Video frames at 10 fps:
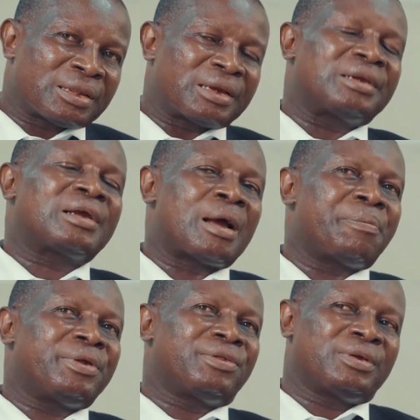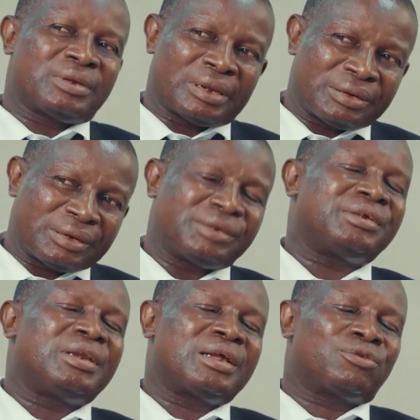technical person,
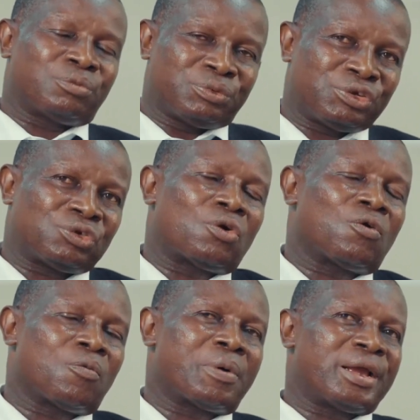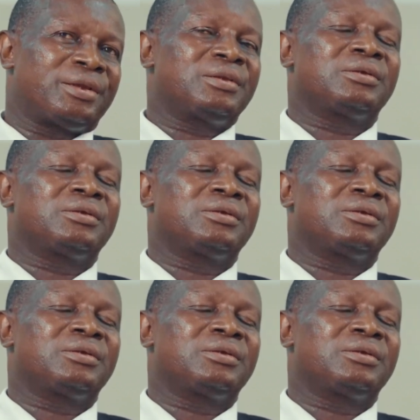engineer to be occupied.